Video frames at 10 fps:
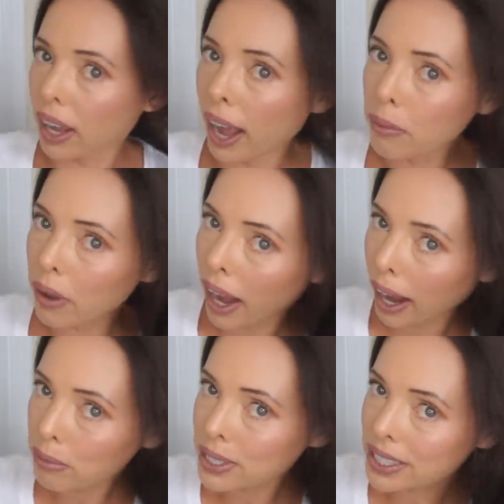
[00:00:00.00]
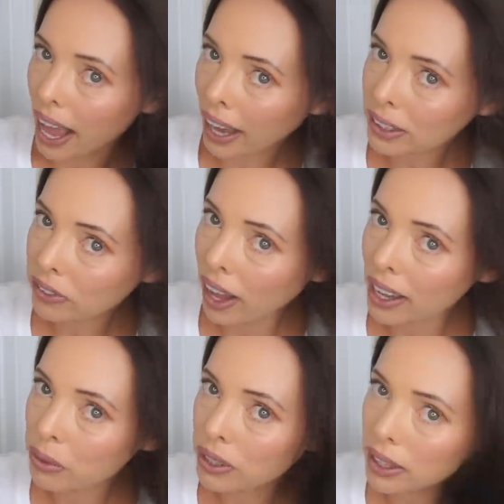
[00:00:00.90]
I'm
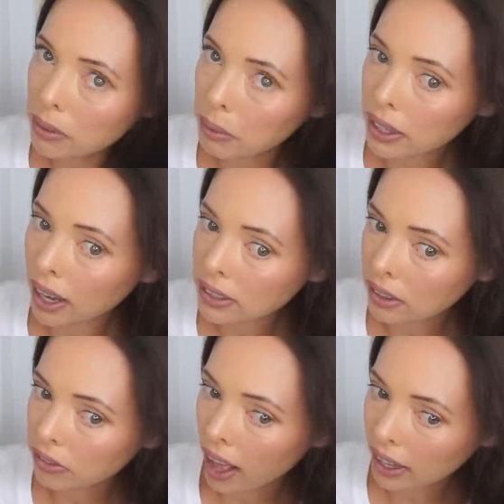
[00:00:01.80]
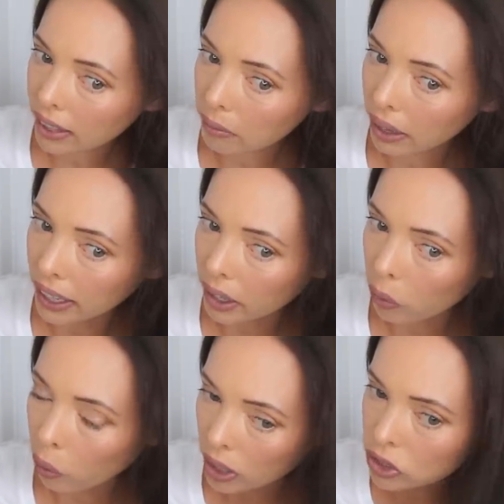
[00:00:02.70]
satisfied with it because of the fact that my hair
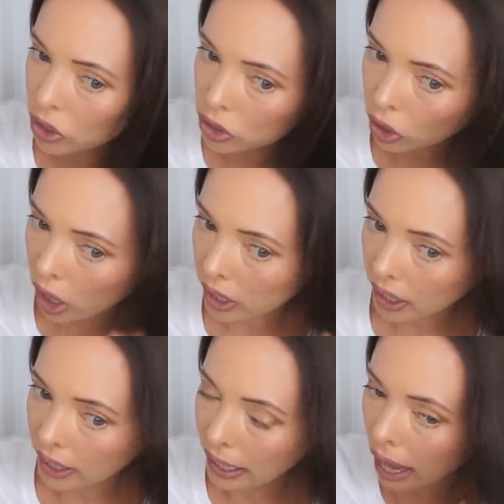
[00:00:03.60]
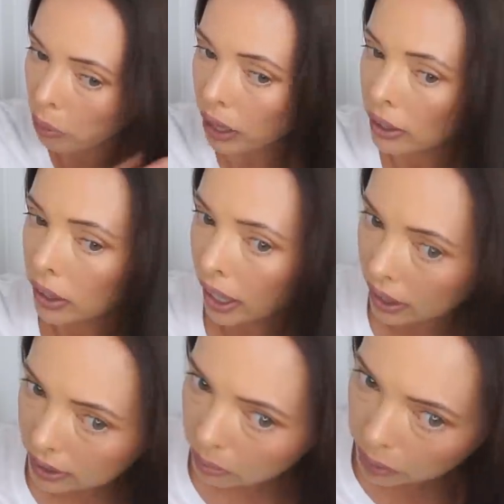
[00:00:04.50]
was so dark, and now when I look at
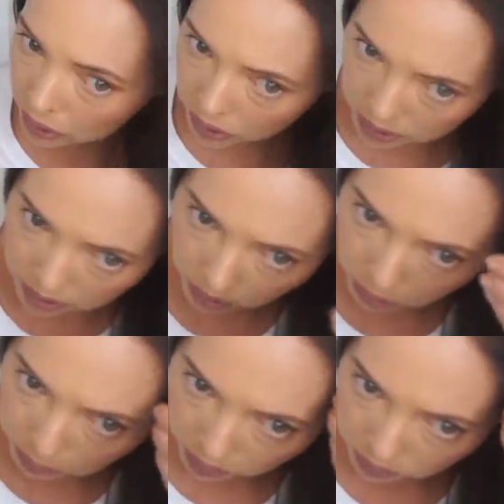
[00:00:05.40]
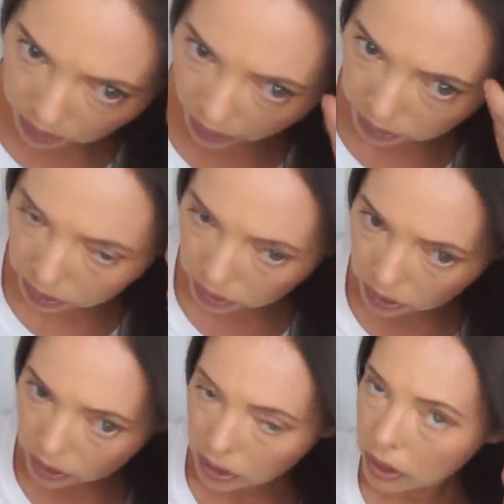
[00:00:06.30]
it in the mirror, it's a little bit of a lighter,
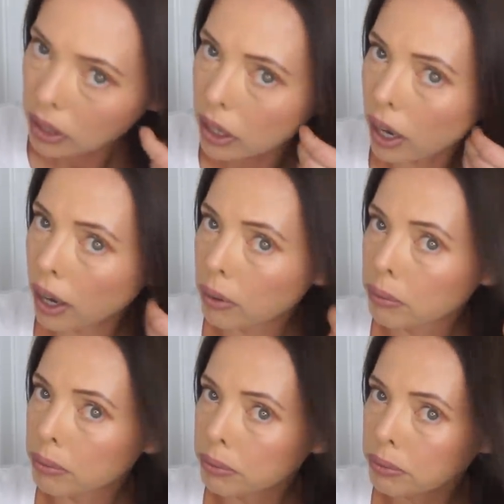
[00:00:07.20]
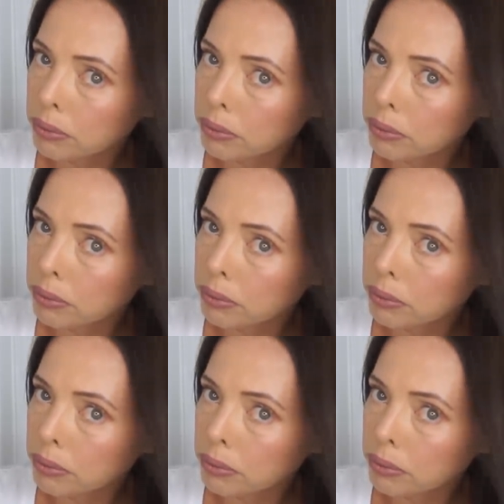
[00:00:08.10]
it's